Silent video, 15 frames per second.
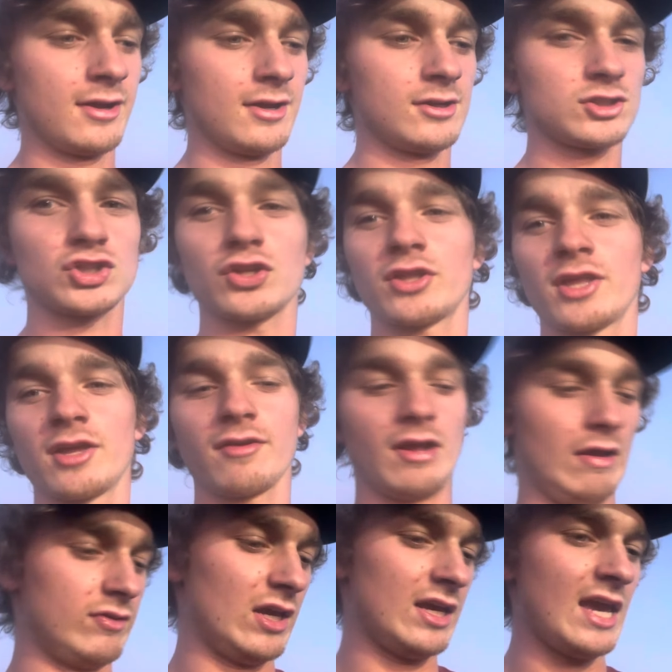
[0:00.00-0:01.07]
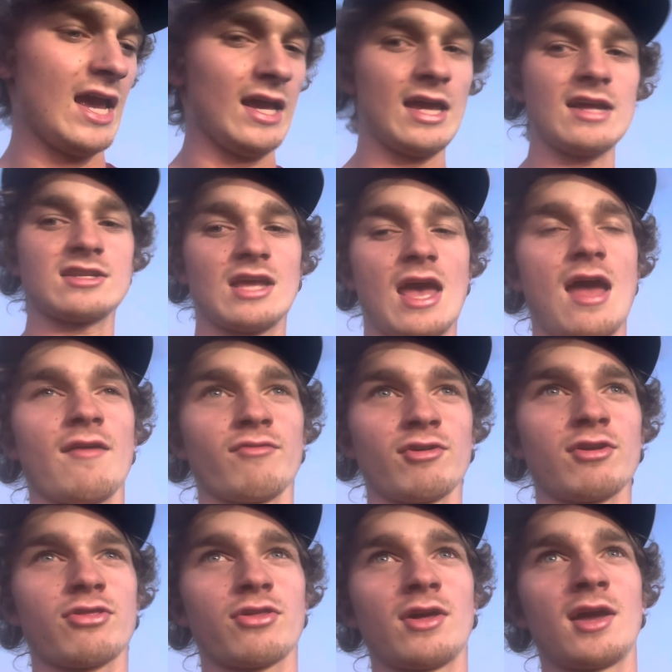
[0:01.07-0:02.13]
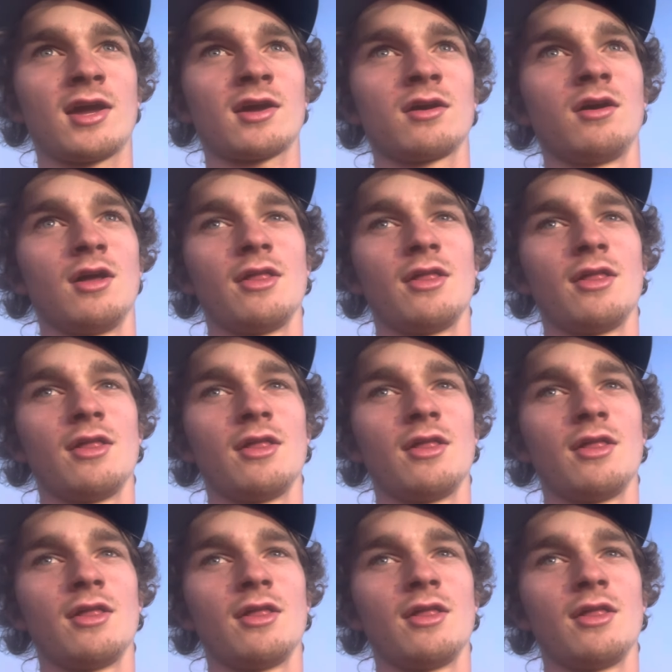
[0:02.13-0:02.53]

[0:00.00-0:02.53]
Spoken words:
so that if they can't get to everything,